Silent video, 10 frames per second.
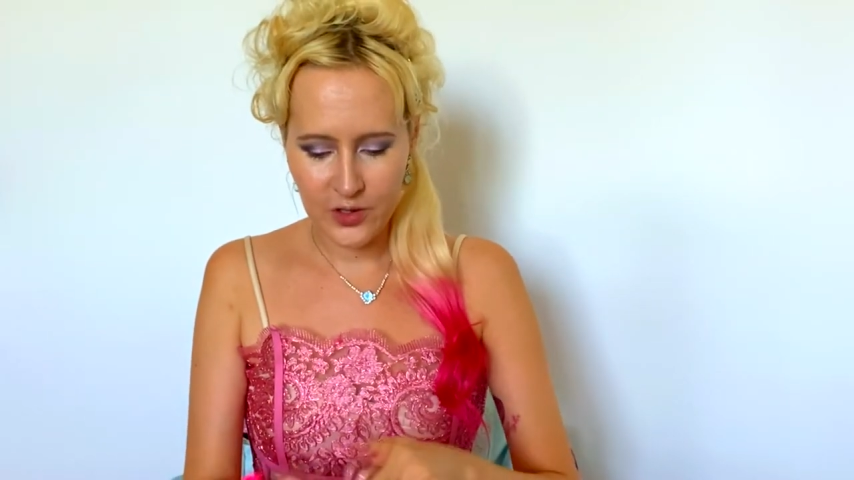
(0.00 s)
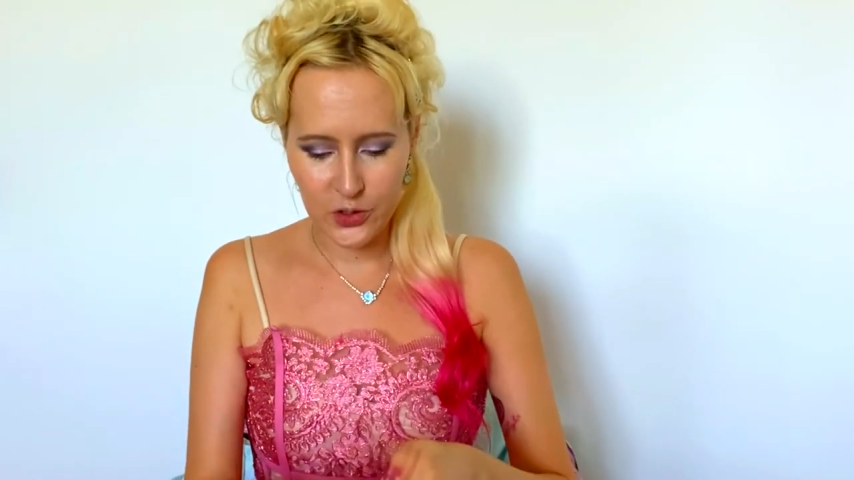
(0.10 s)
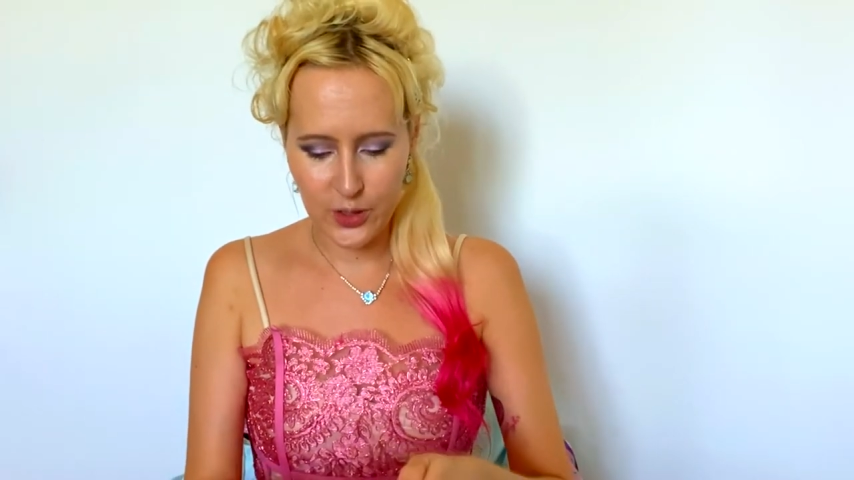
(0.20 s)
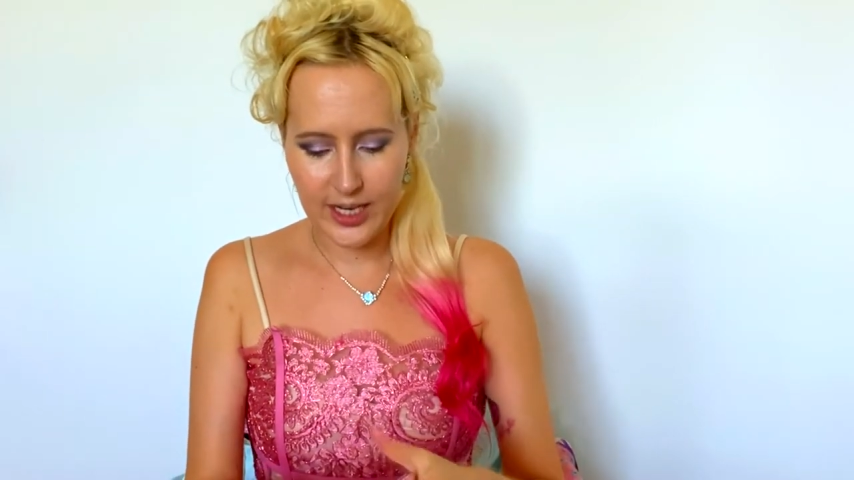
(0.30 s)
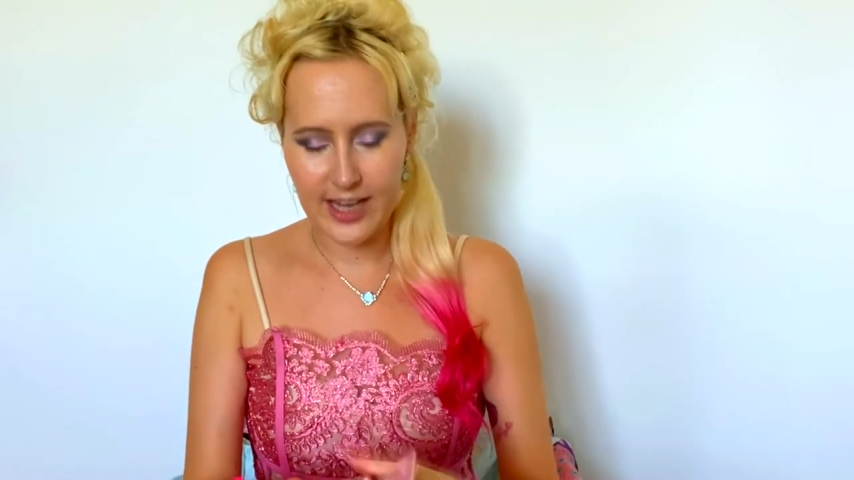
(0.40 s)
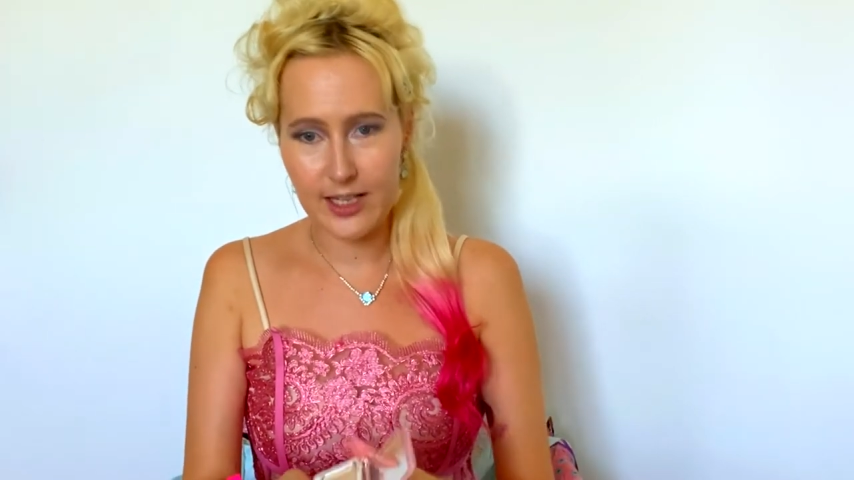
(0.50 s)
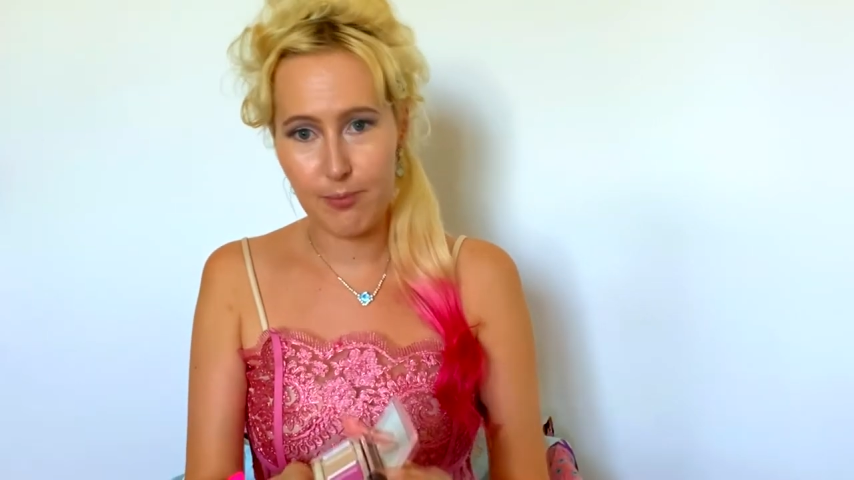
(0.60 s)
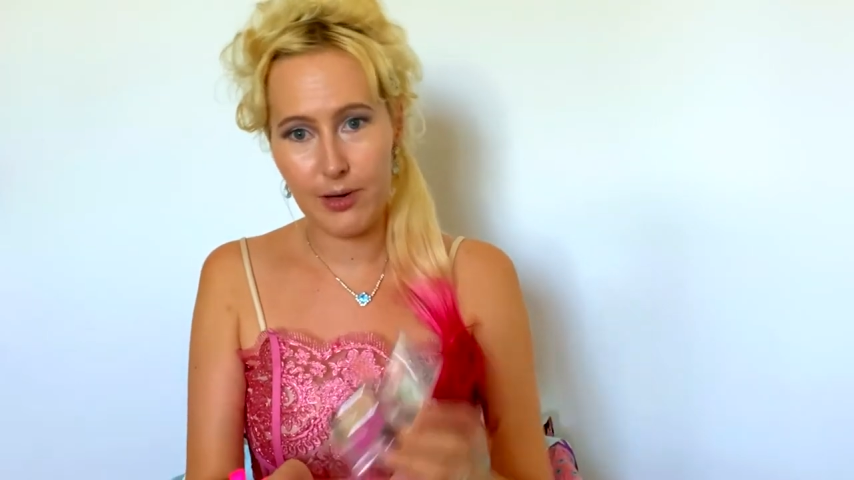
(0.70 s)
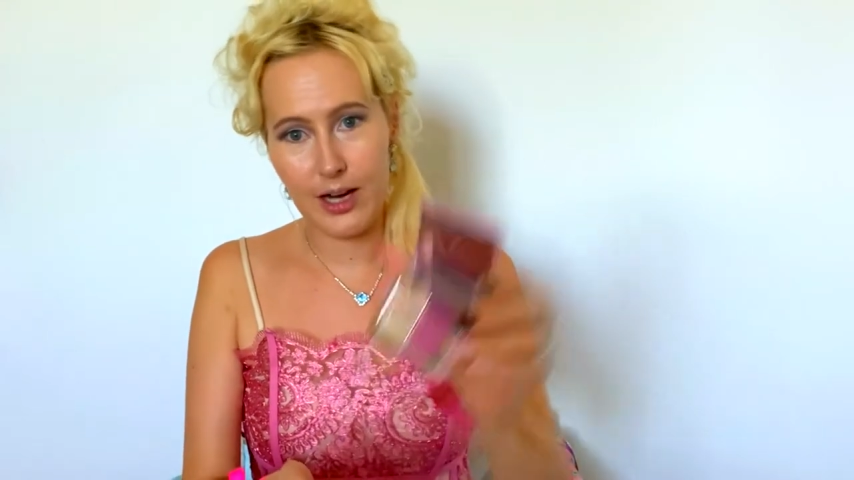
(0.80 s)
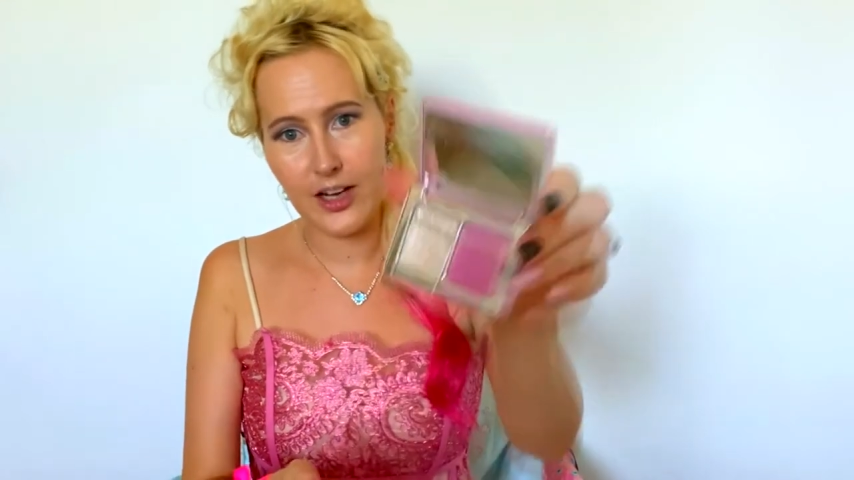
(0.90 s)
So it has a
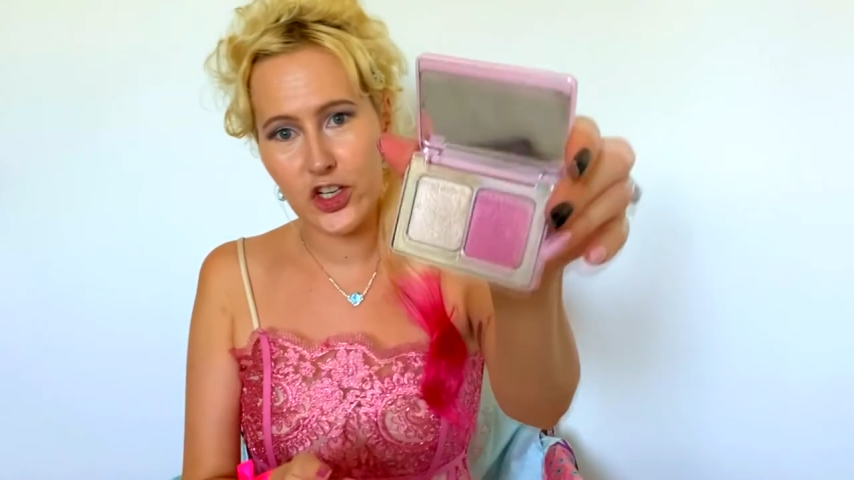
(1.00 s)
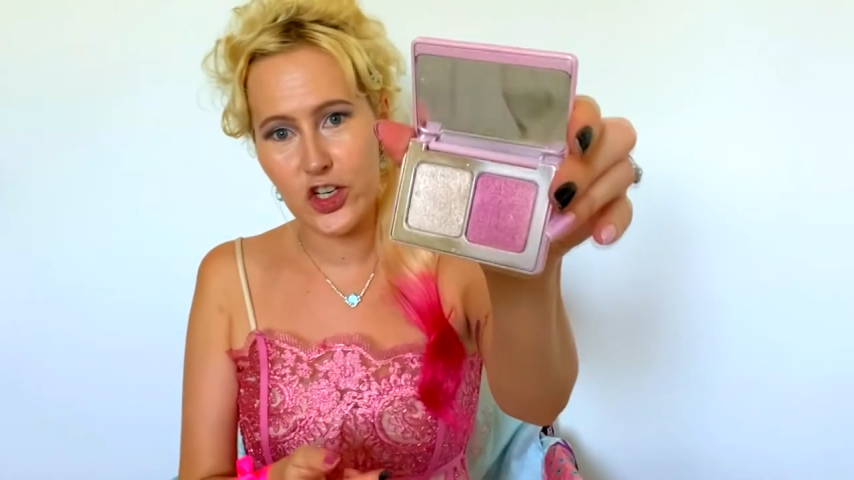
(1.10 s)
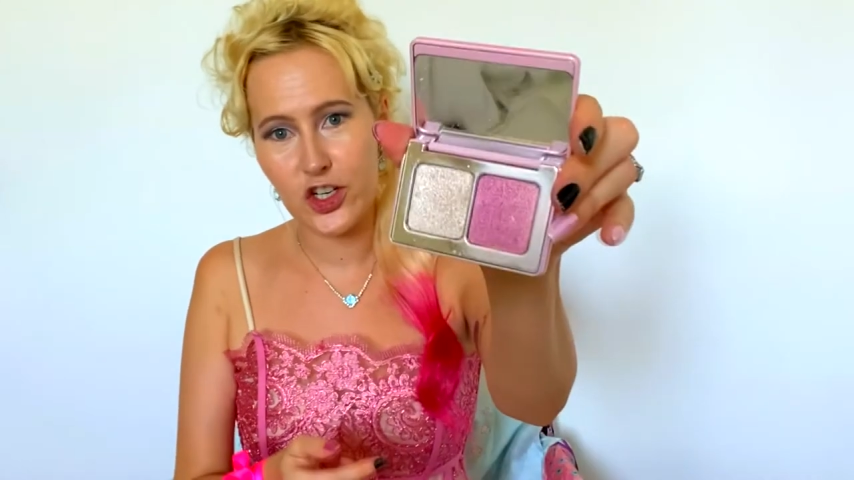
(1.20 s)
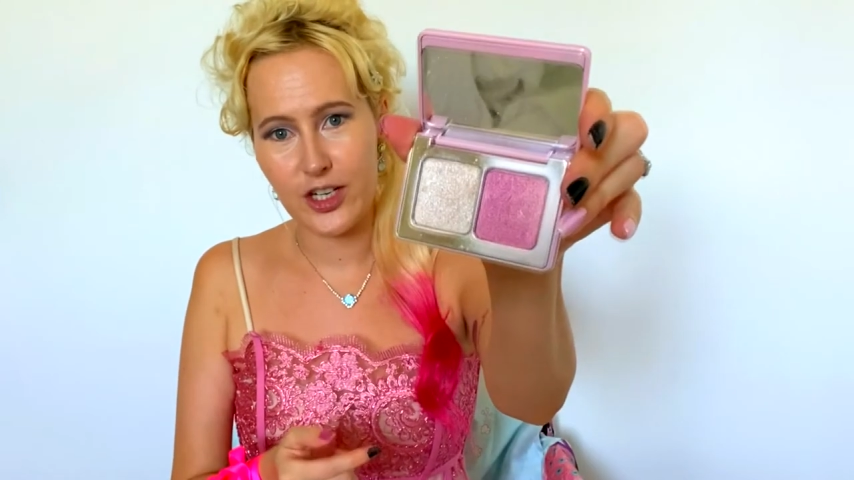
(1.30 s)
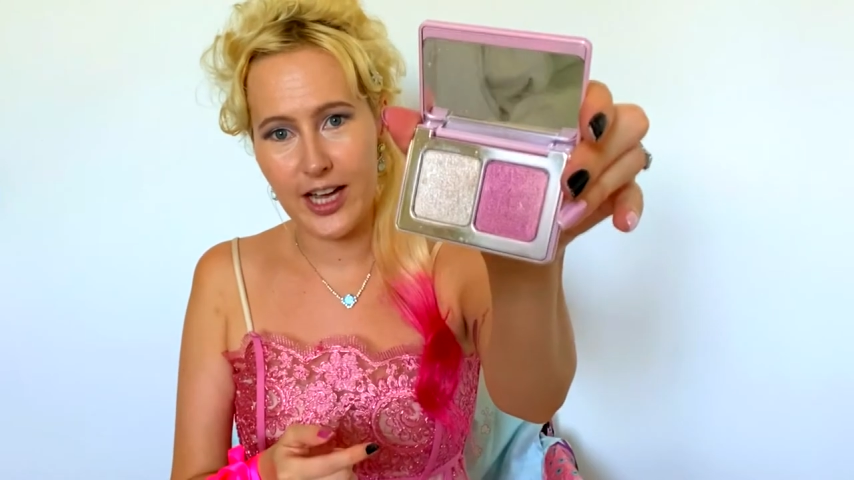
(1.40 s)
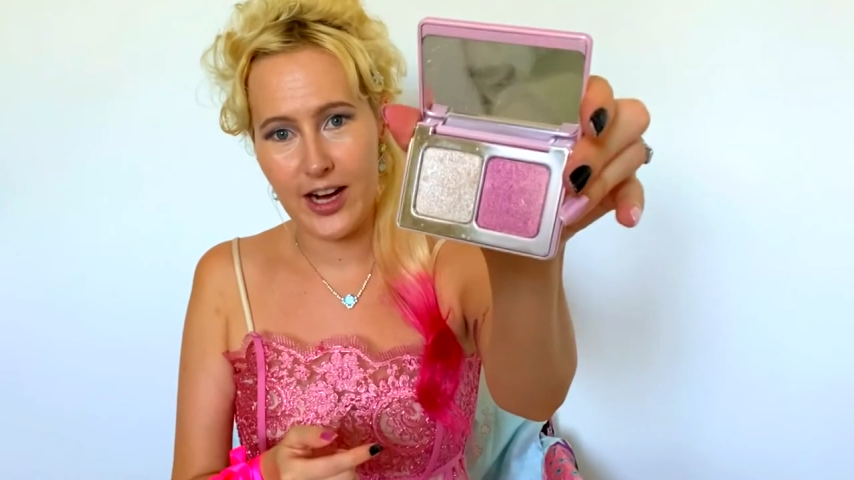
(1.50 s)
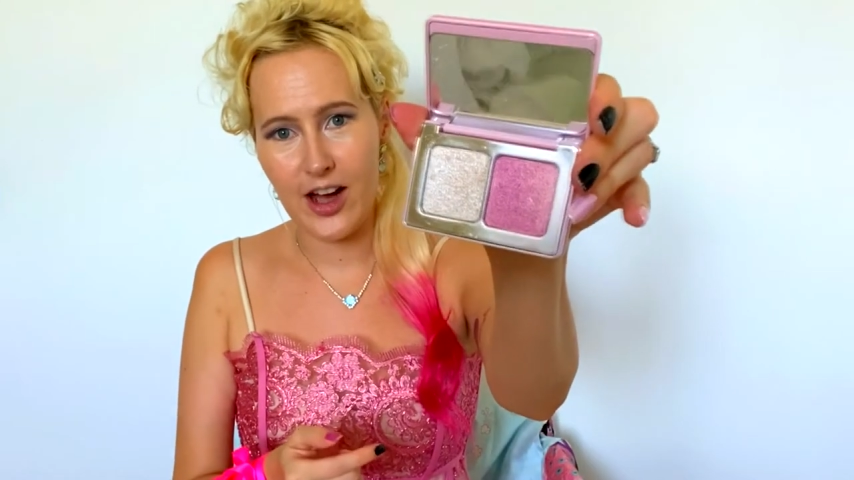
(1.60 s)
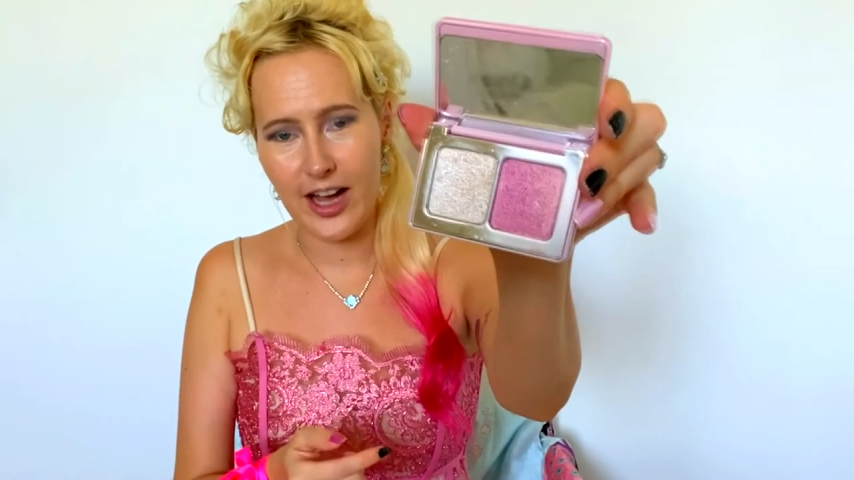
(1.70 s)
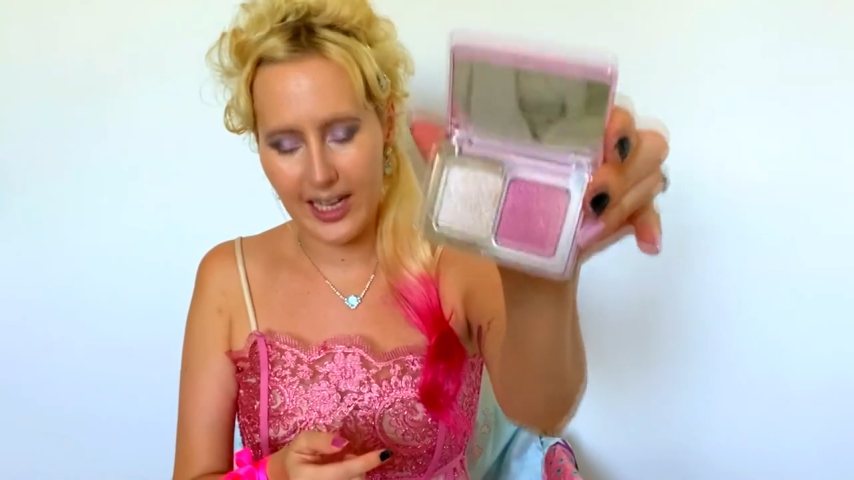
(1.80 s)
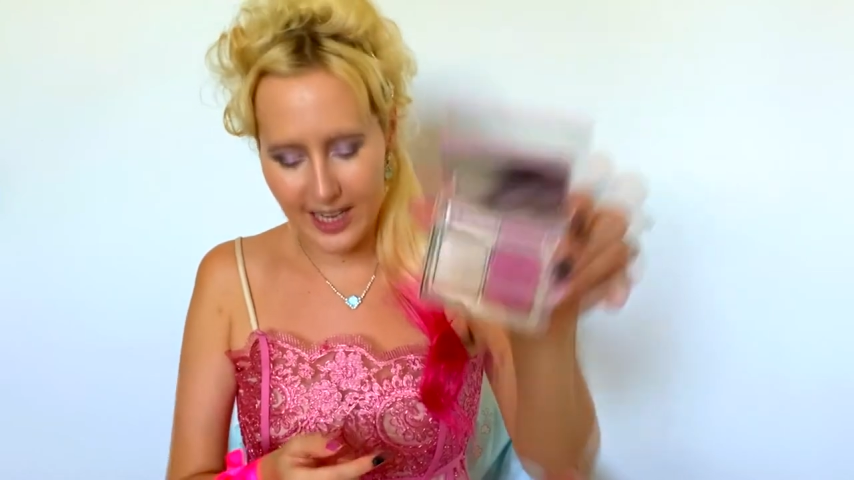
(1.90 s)
blush and a
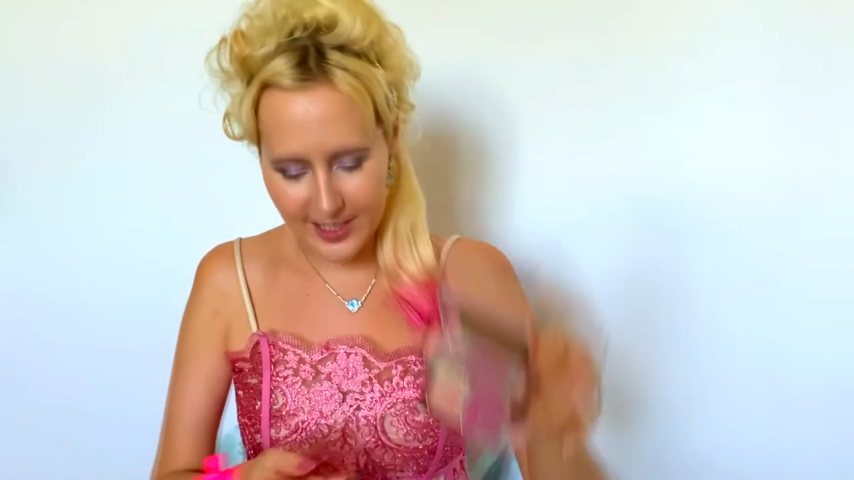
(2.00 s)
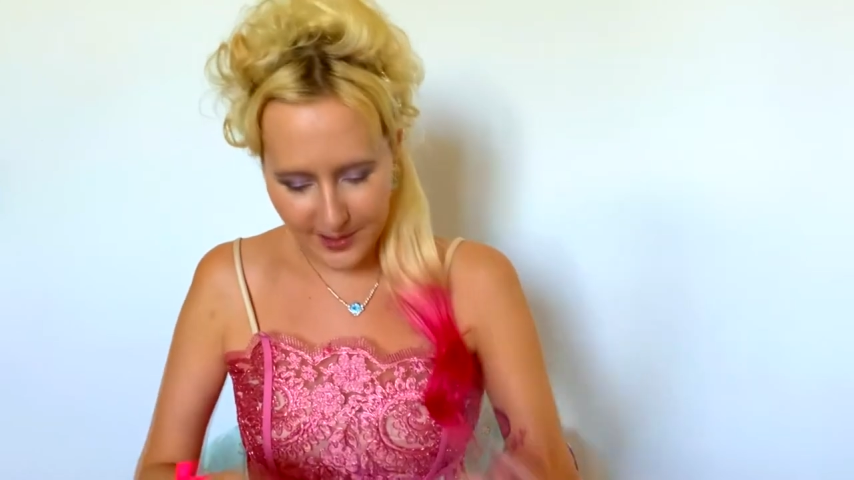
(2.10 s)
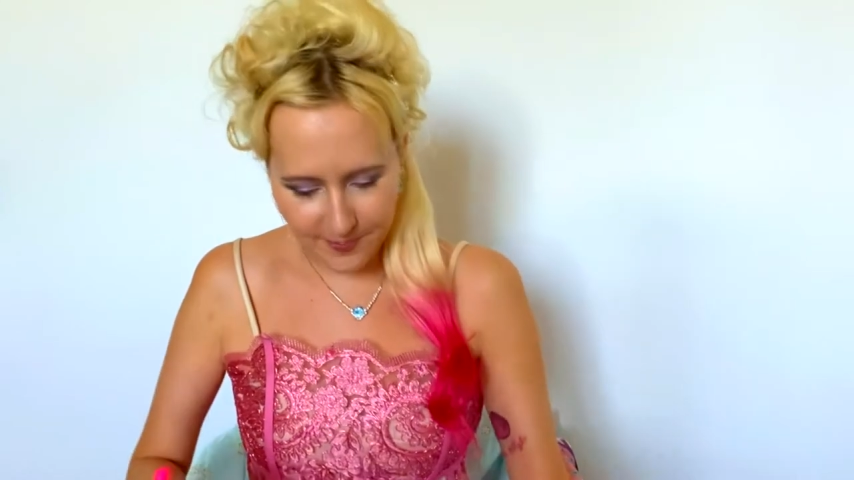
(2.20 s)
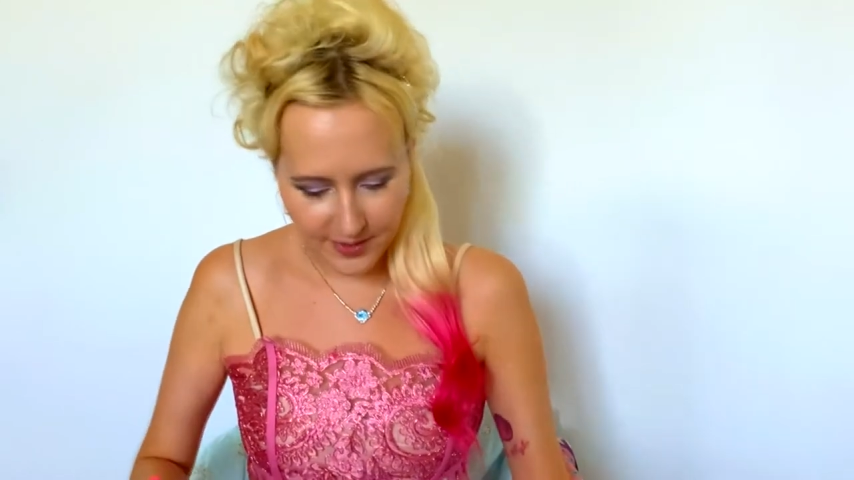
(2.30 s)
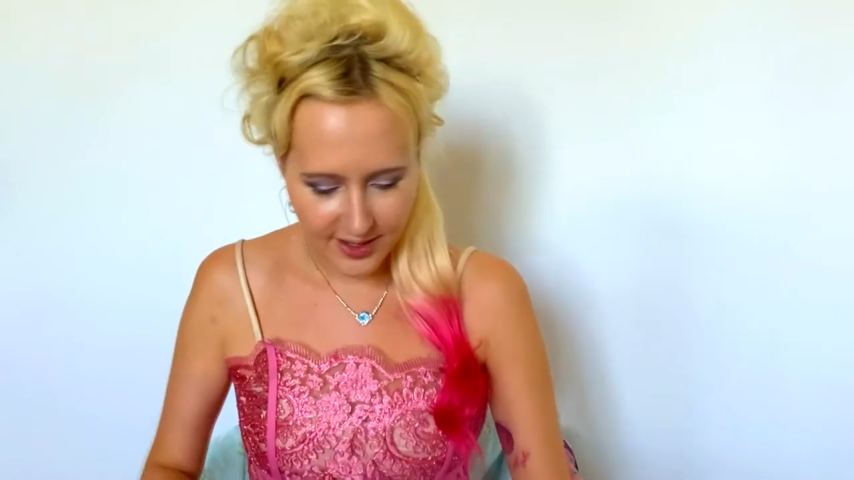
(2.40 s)
highlighter.